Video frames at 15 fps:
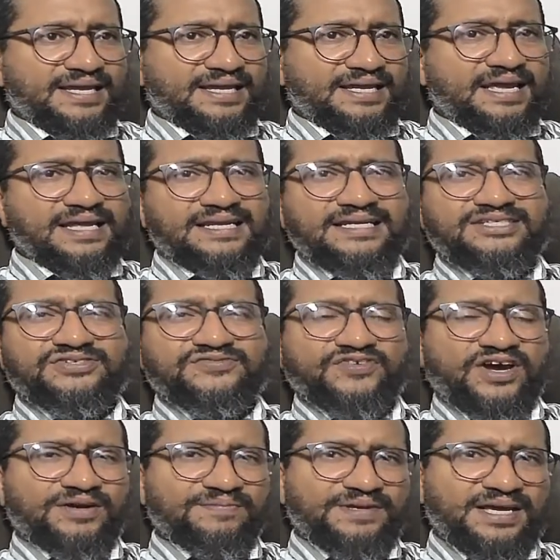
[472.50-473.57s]
and it
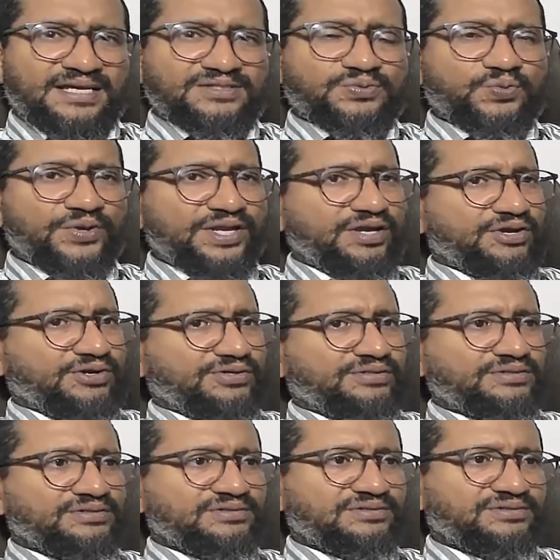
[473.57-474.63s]
struck me as weird
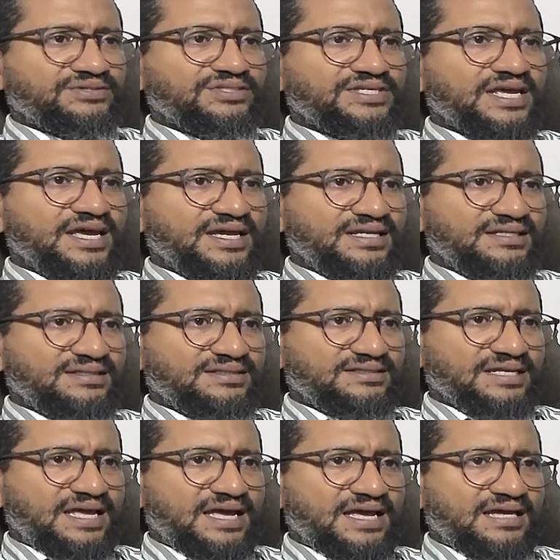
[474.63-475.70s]
to say
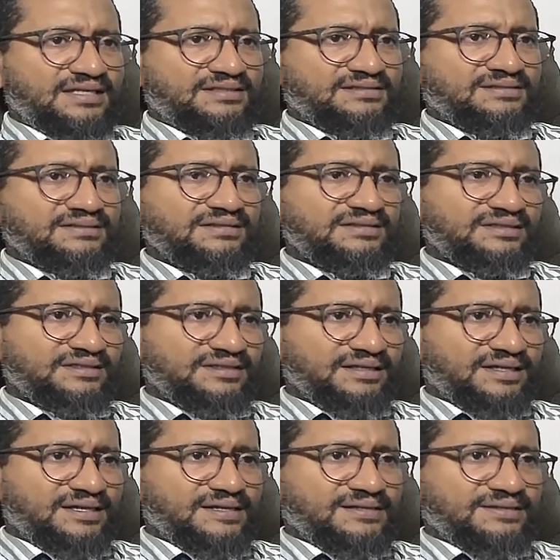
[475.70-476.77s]
that
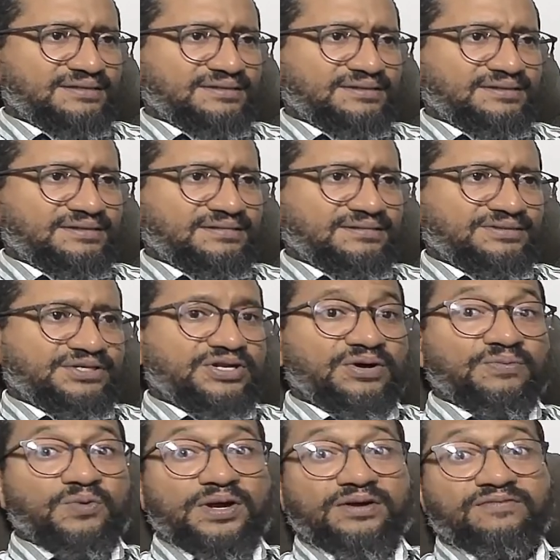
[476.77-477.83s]

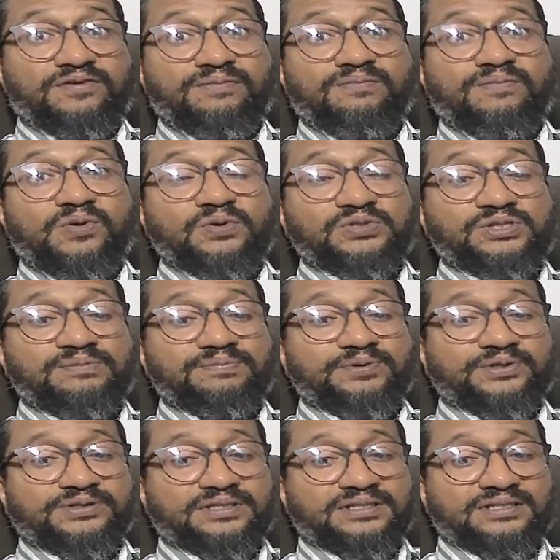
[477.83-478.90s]
one of the most
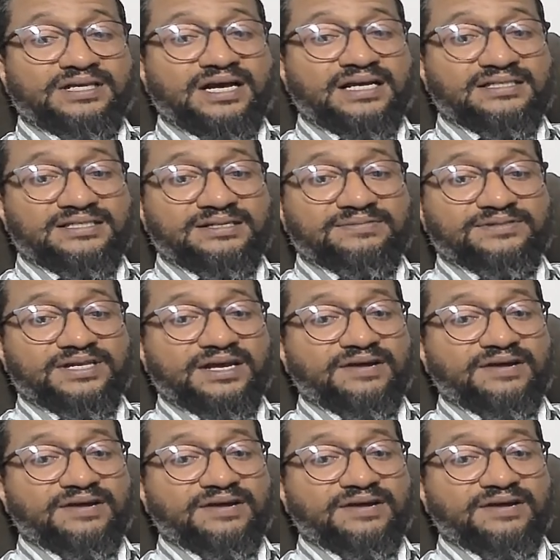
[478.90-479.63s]
important concepts that a